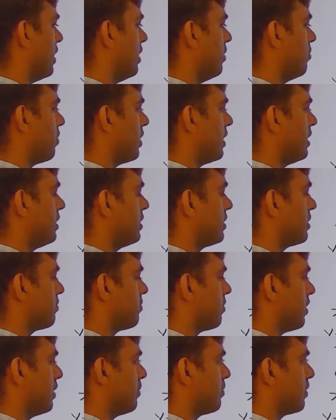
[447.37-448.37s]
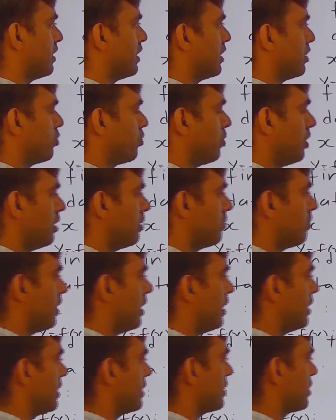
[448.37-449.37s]
Y is a 512.
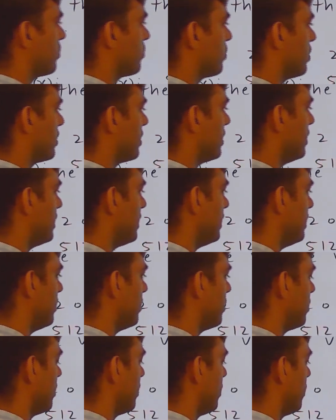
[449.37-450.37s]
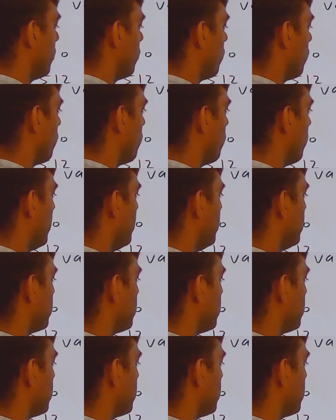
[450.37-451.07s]
At x equal 30, y is a